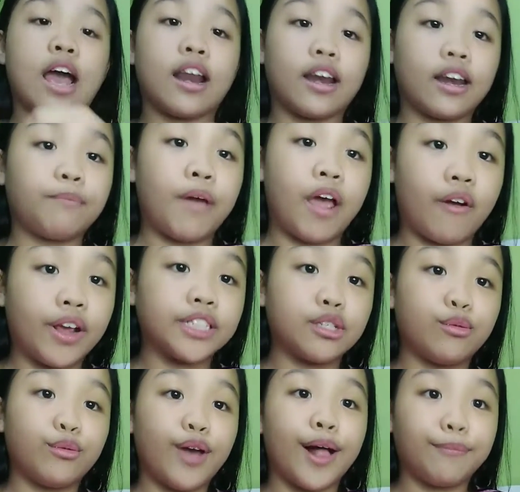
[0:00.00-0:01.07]
a parent
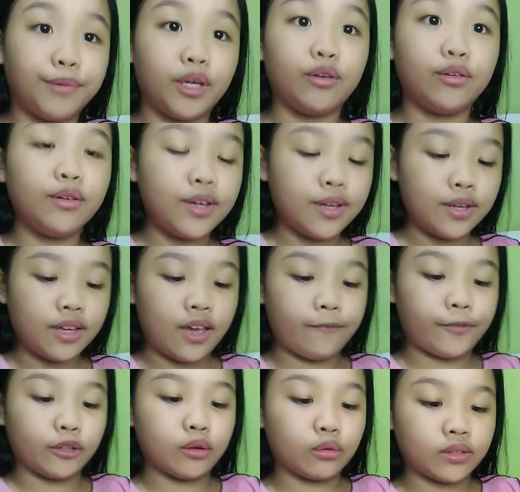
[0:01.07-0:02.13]
to help you if
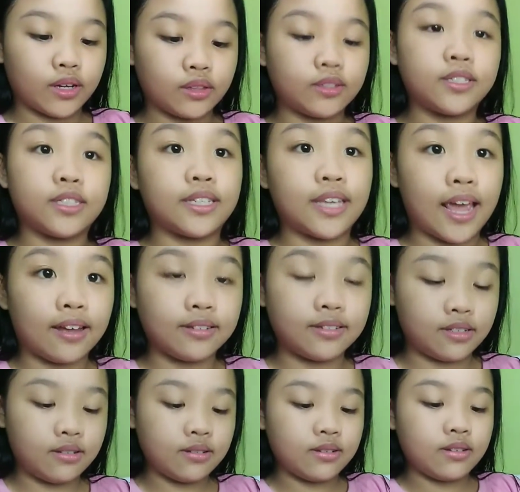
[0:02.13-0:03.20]
you don't
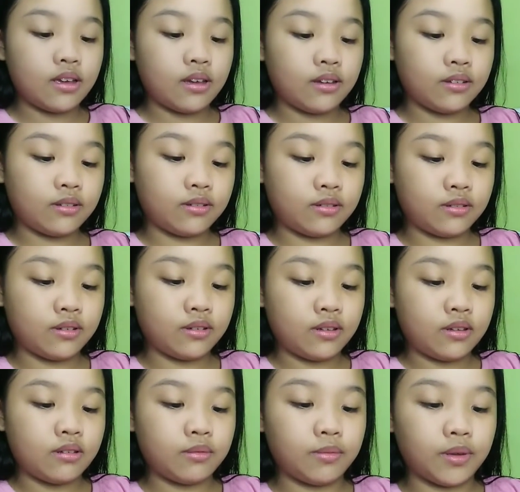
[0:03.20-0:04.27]
understand,
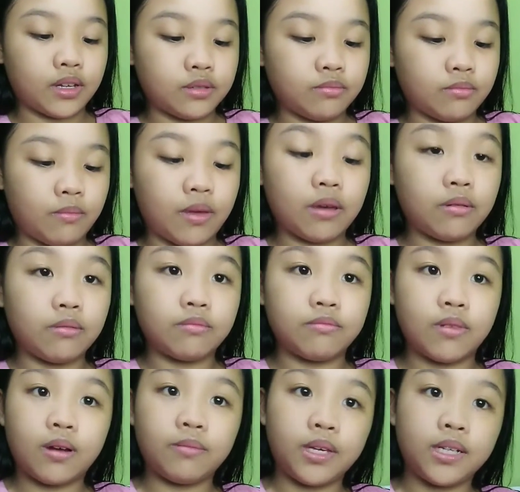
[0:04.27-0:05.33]
because my
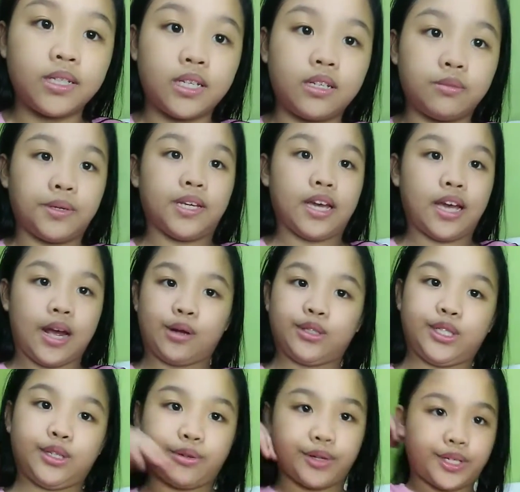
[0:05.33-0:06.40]
mommy teach me how to
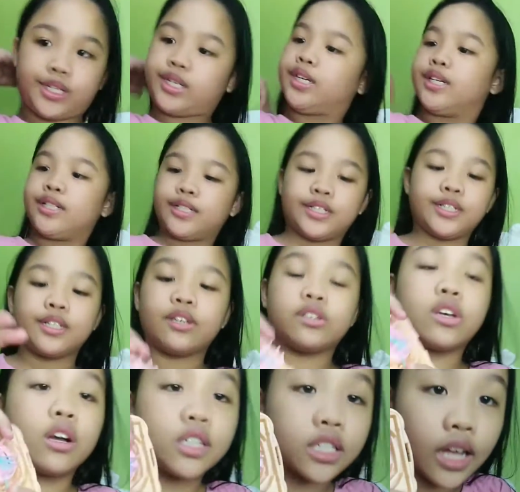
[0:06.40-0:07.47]
do it.
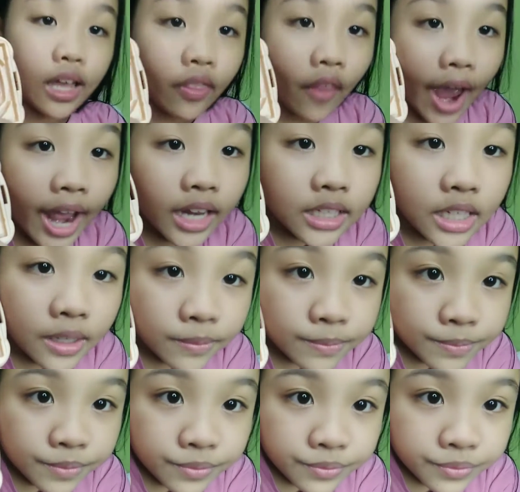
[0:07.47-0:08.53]
So just like that.
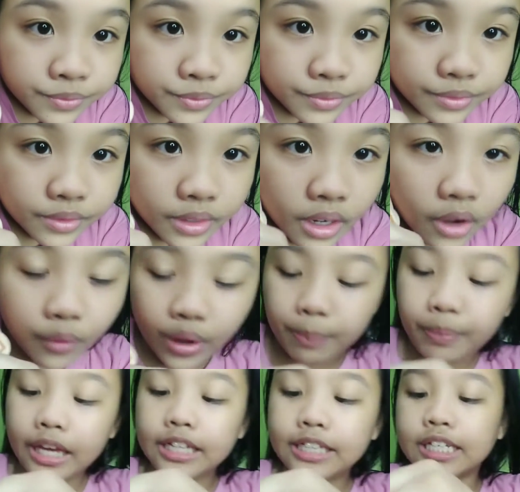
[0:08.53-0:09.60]

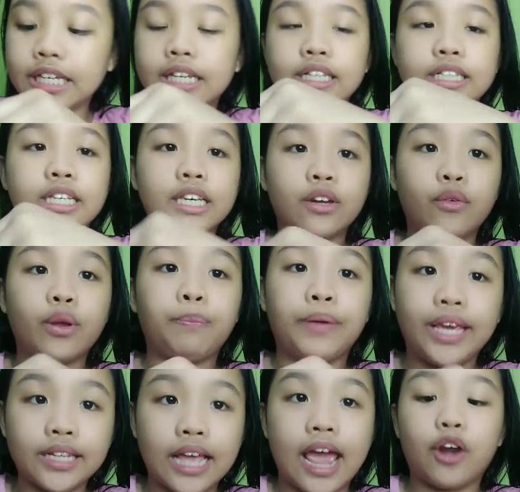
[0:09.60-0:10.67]
Repeat it,
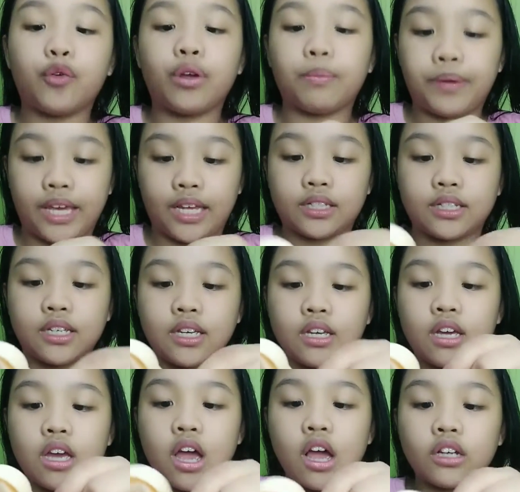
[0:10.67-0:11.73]
repeat and repeat.
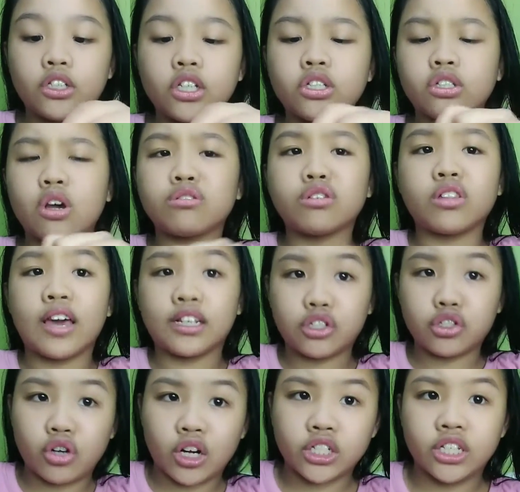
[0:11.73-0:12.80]
Just go to the
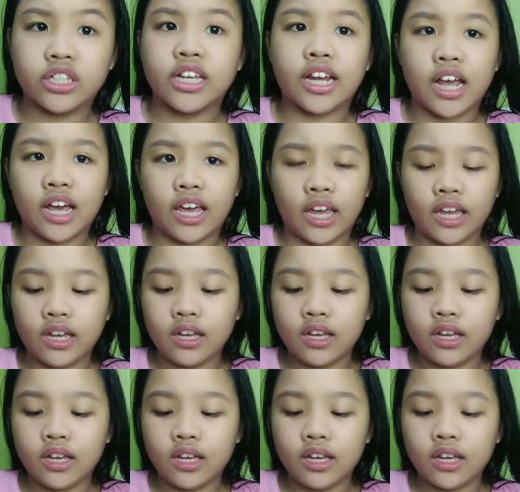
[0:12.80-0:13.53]
instruction that I